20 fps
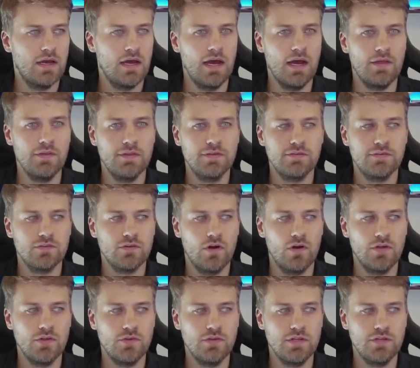And this is
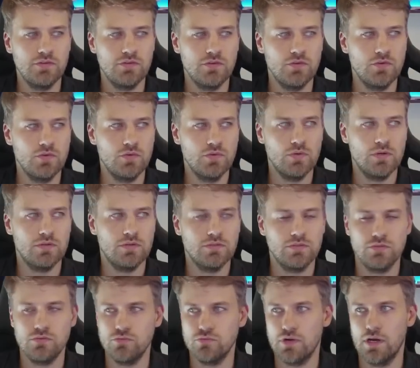all you need to do
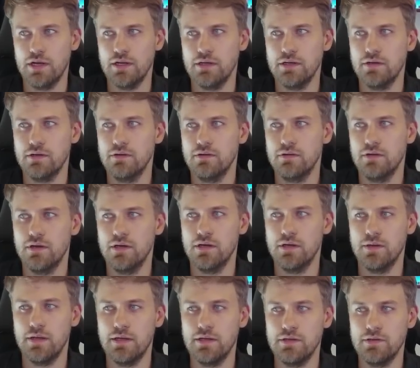to run
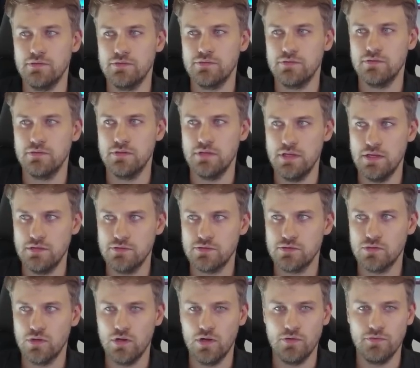the
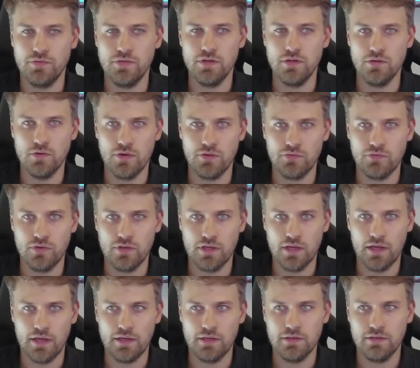install of the new
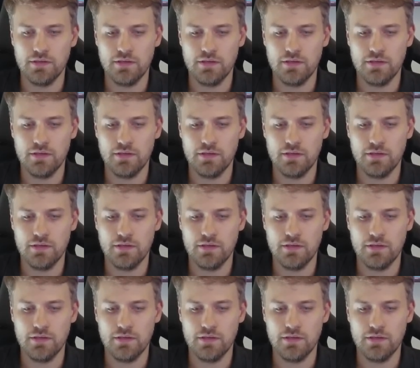SDK.